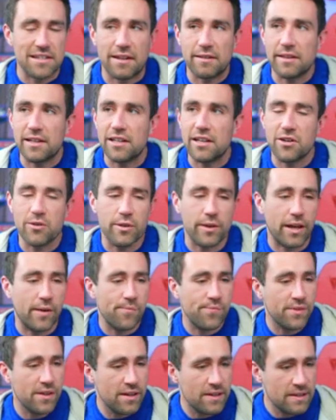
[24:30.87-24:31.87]
nothing to do with
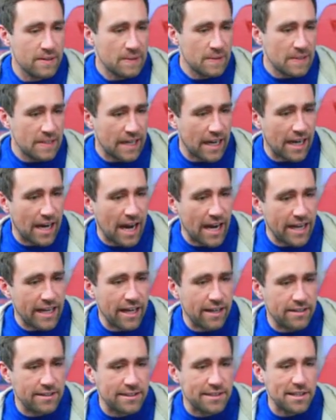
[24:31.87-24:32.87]
that. I
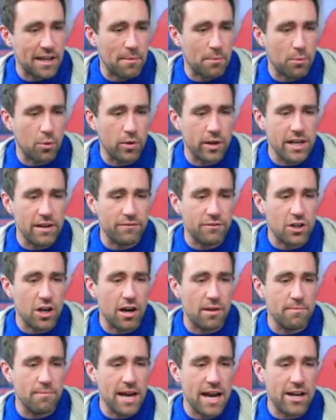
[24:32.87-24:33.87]
got a summary of
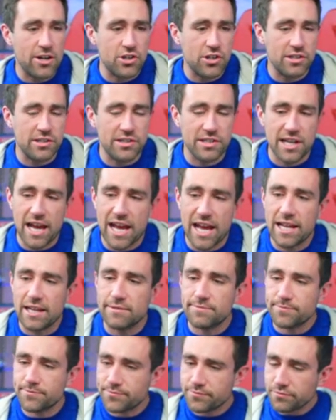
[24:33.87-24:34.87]
Tom Nash's
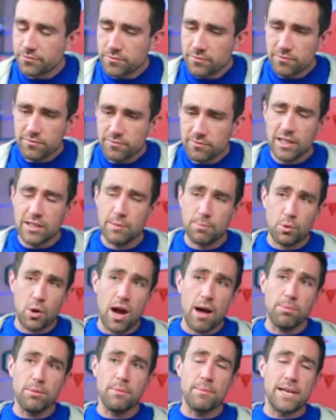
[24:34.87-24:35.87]
take. The
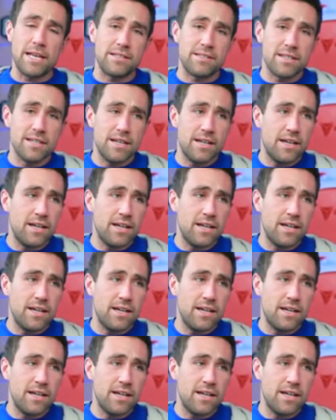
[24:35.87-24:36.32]
problem is,